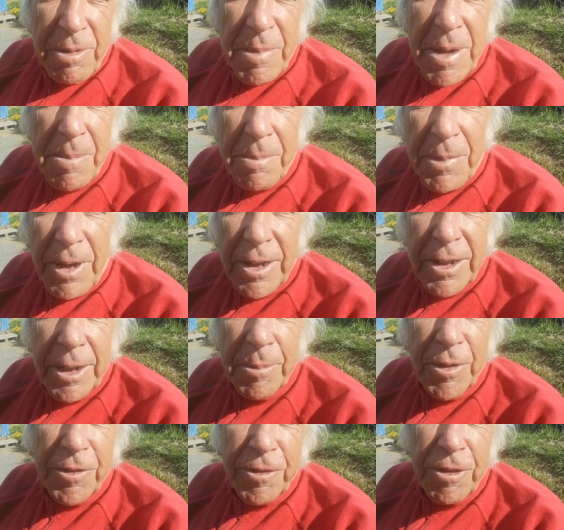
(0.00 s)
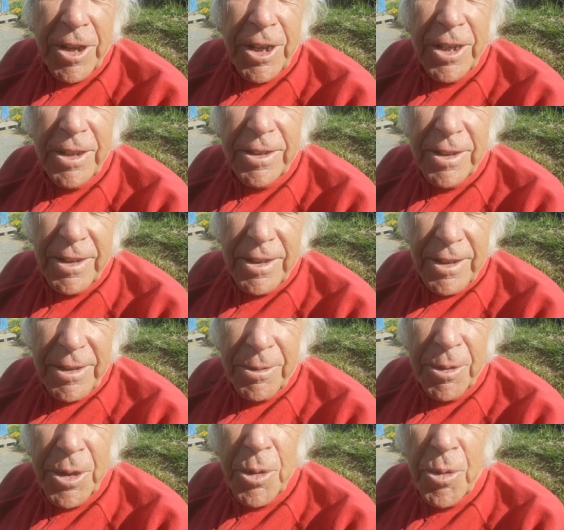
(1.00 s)
remember, I'm afraid
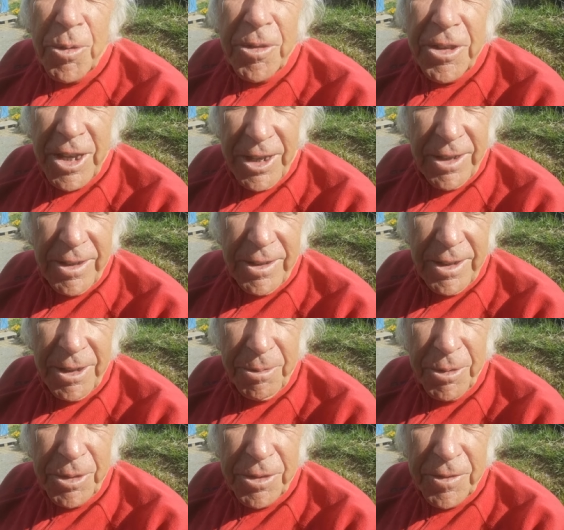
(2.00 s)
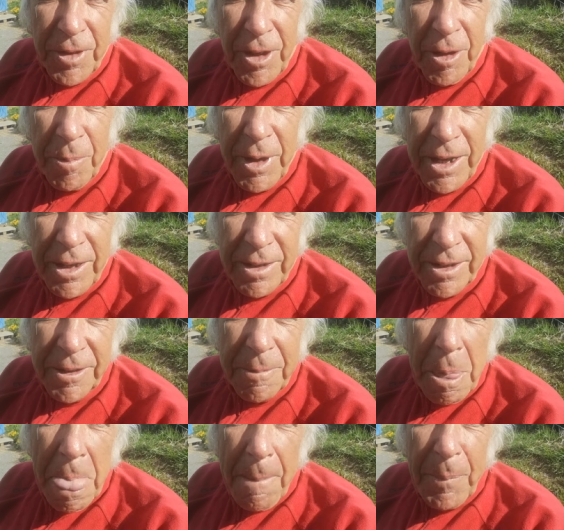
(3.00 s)
we all think it was far better.
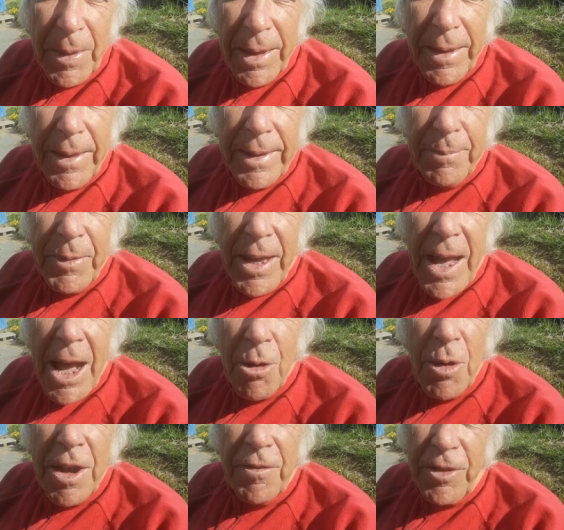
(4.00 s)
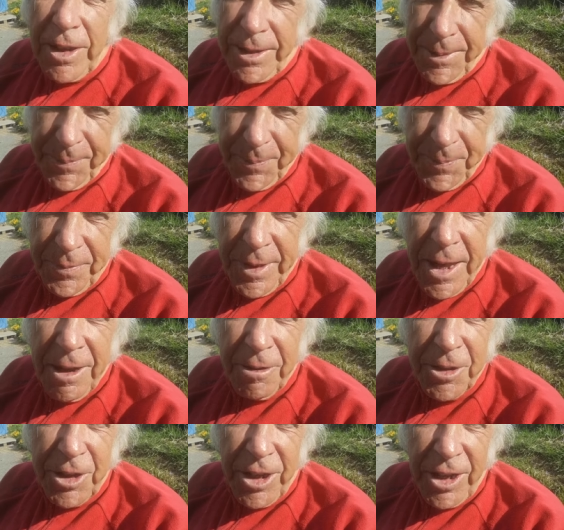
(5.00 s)
However,
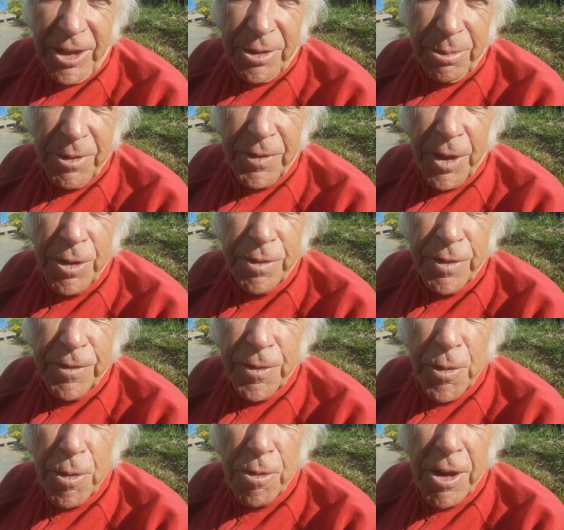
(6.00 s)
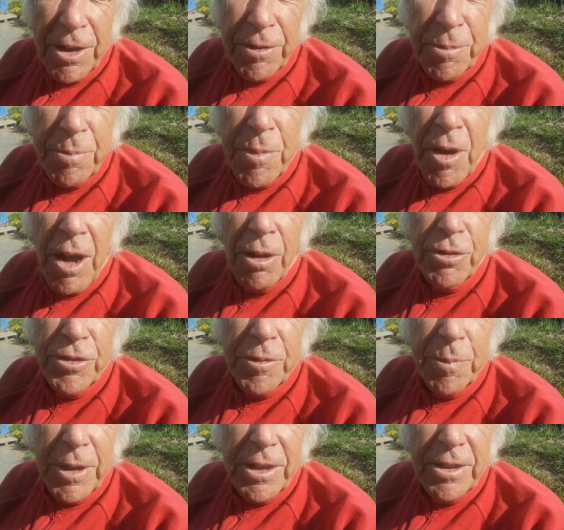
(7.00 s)
nowadays with over 400 miles
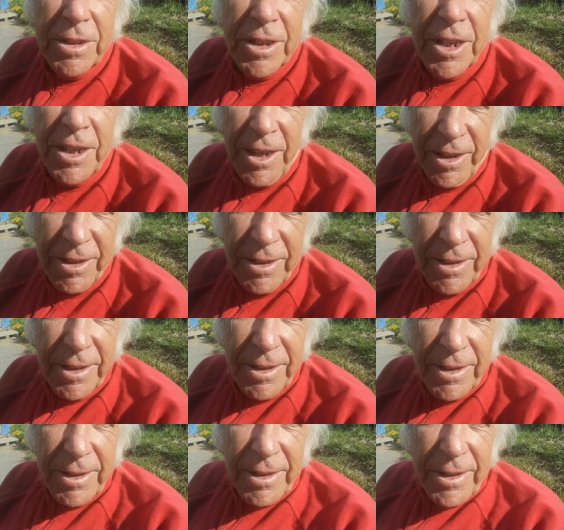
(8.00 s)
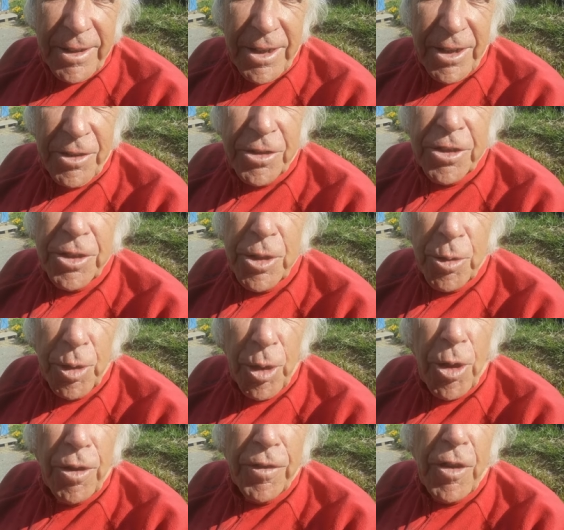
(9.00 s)
of piste skiing and still
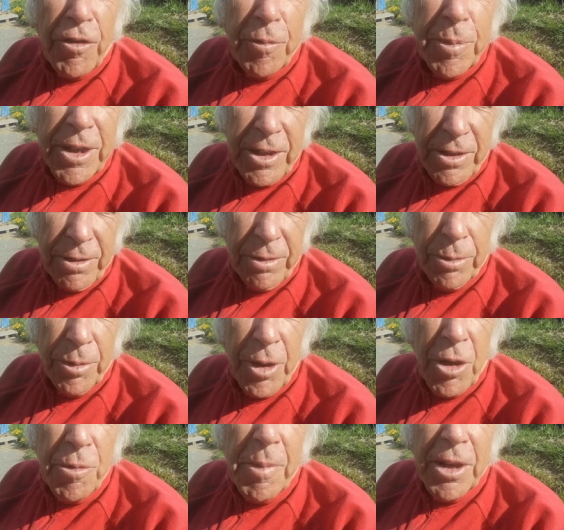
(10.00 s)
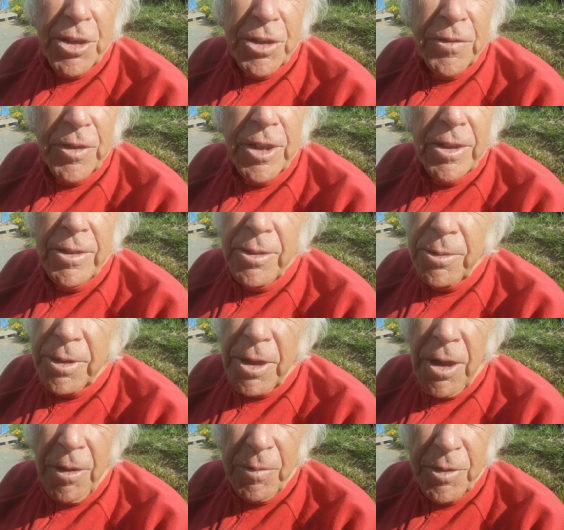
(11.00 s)
a lot of off-piste, although much of it you
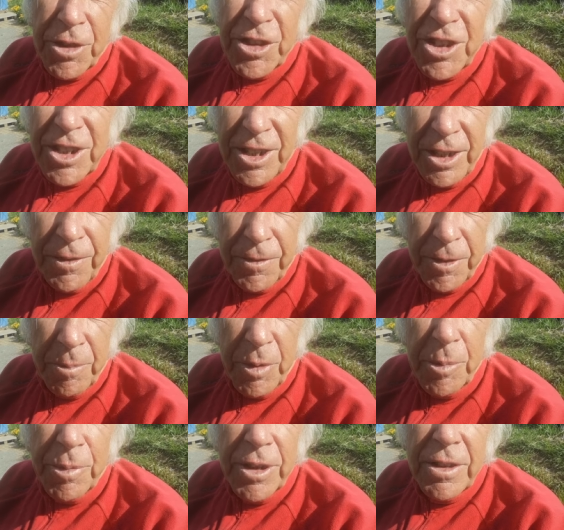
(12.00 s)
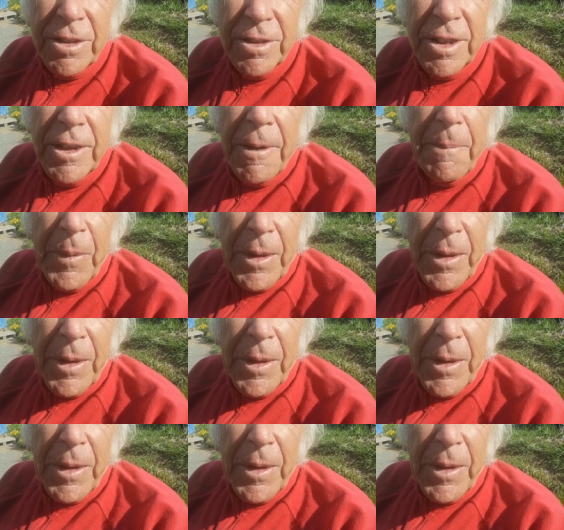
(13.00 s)
can't see from the piste,